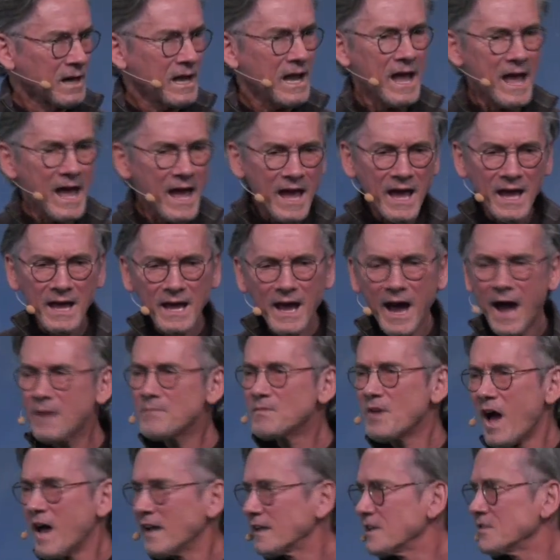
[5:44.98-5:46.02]
A, I'm
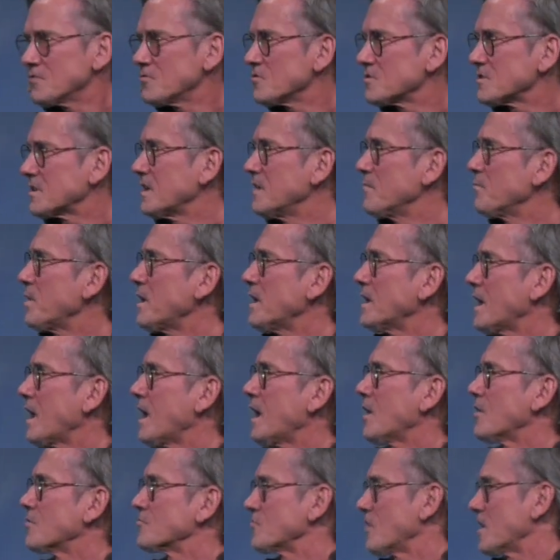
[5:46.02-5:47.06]
not interested in being a
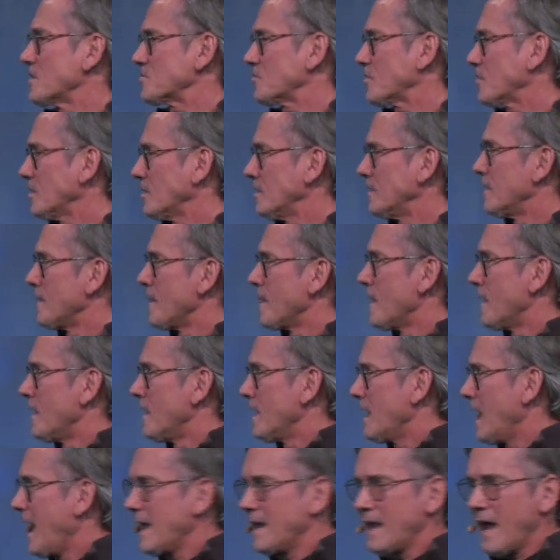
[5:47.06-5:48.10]
hairdresser,
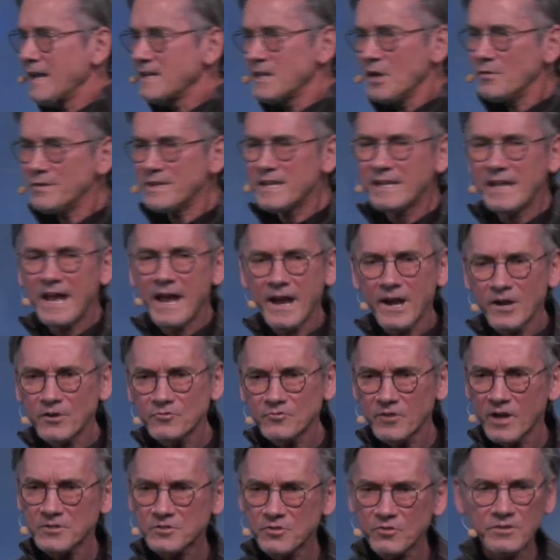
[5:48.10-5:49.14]
and I don't need a
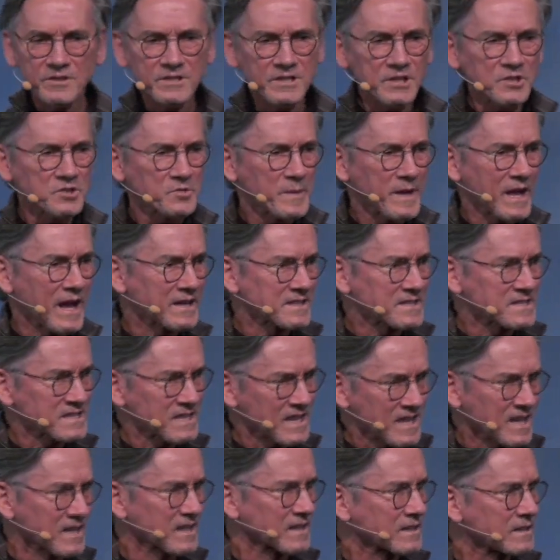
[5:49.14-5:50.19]
hairdresser to teach me how to
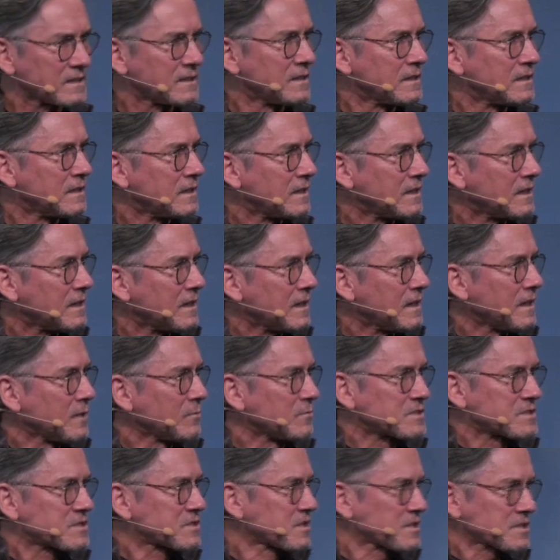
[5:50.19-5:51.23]
sing. It
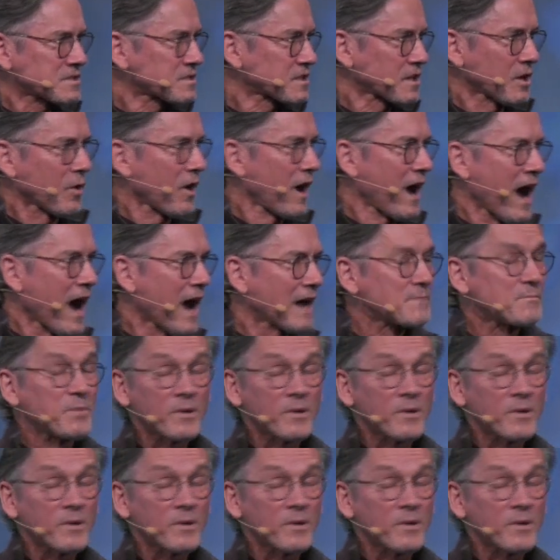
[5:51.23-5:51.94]
was just so odd.